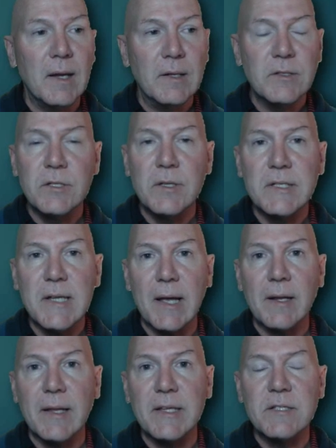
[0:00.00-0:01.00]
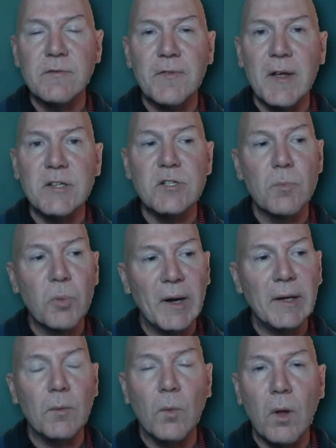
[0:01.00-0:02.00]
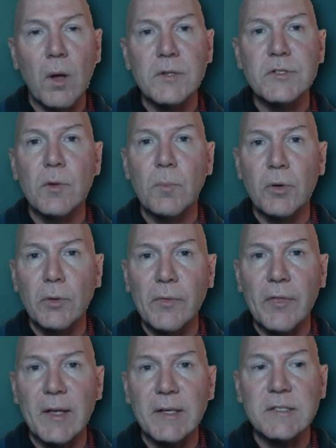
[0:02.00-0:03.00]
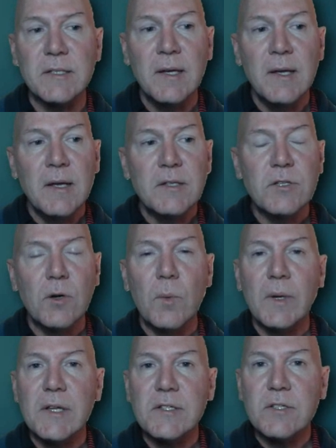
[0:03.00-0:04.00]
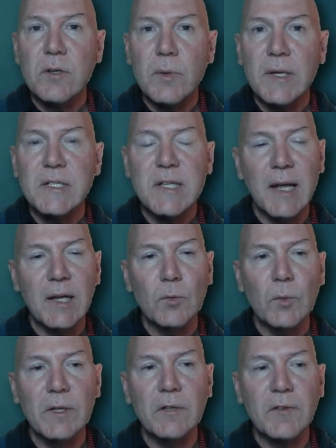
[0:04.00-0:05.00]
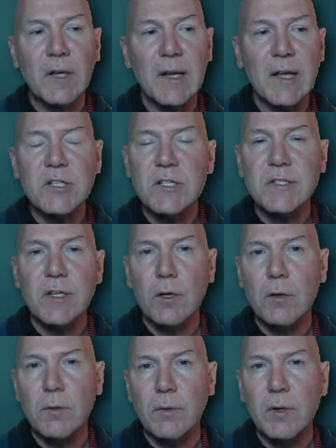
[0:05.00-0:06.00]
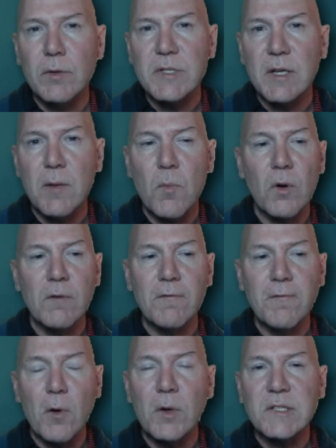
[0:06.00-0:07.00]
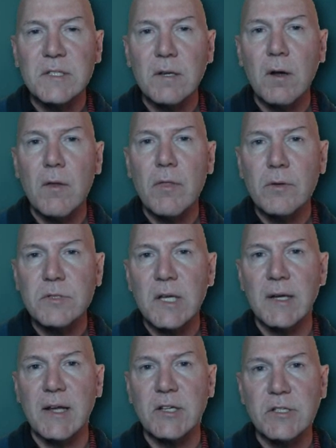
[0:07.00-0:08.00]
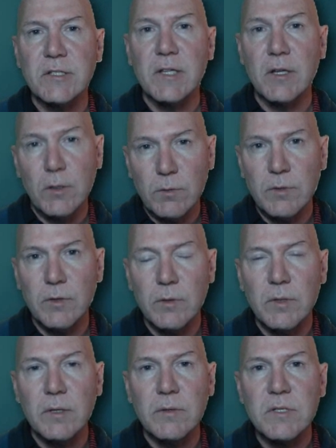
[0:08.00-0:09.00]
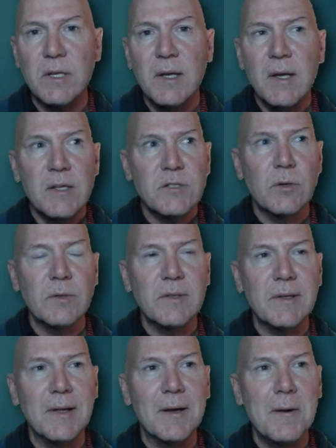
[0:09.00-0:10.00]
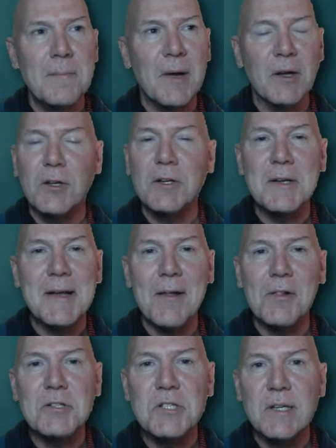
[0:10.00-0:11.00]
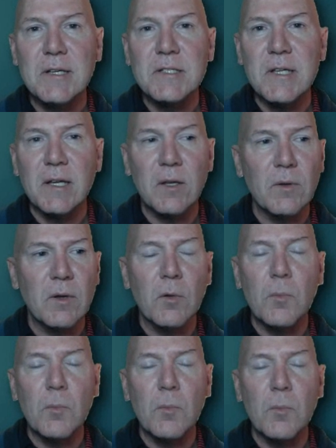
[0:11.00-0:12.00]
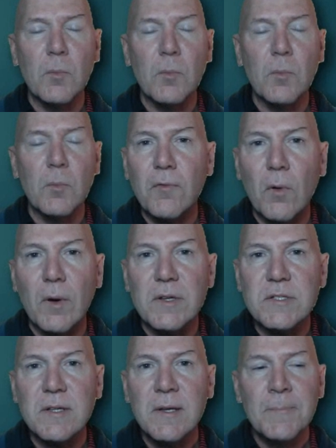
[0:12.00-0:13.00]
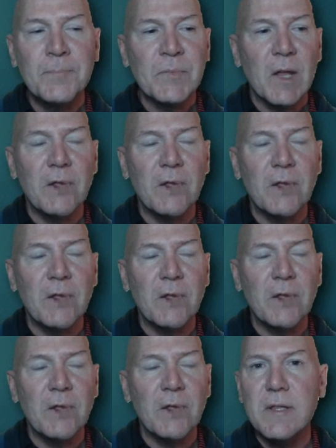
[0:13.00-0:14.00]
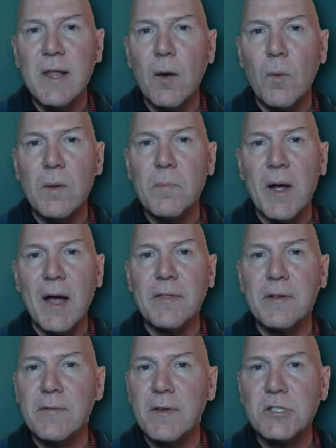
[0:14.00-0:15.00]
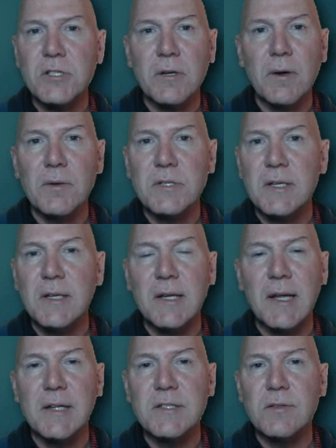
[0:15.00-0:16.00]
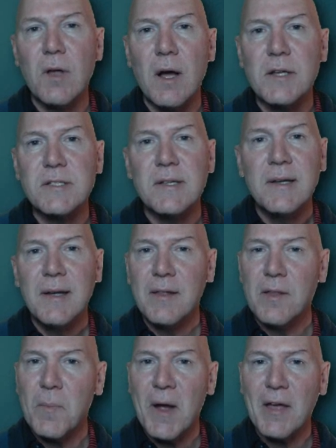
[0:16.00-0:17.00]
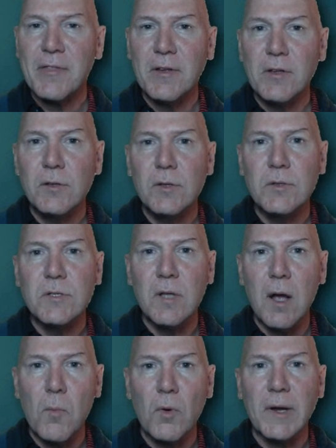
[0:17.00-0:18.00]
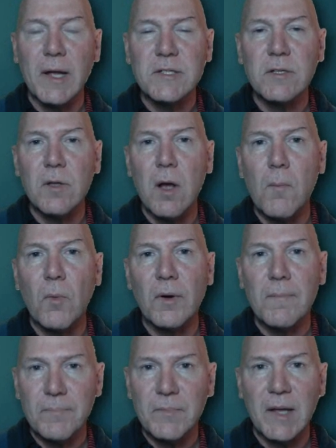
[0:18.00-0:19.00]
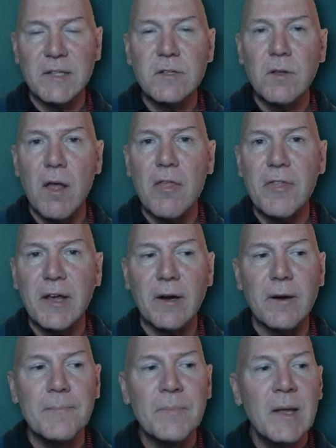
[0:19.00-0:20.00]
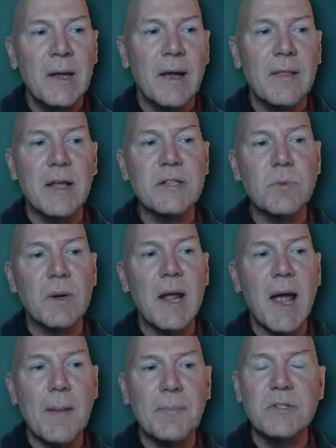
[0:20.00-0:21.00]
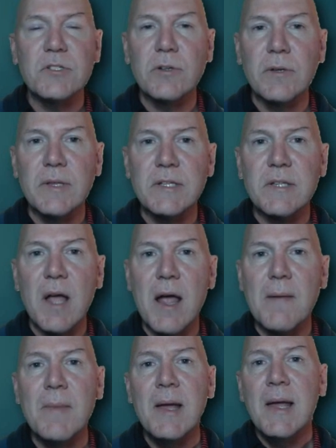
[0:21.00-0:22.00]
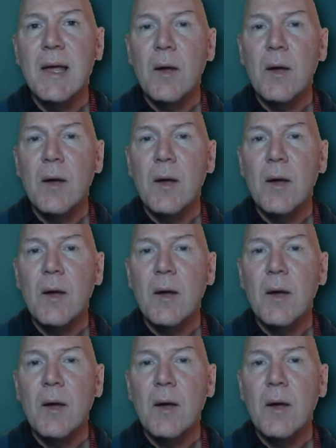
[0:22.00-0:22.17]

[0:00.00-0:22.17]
into this adolescent phase, your brain will also prune things. So what it's doing is getting rid of connections that you don't use anymore and focusing on those connections that you do use. So um, a good analogy is like you know pass through a forest. If you stop using that one path, it eventually grows in, it gets lost, and the path that you use a lot more gets a lot more gets a lot thicker, and that's what happens during this time.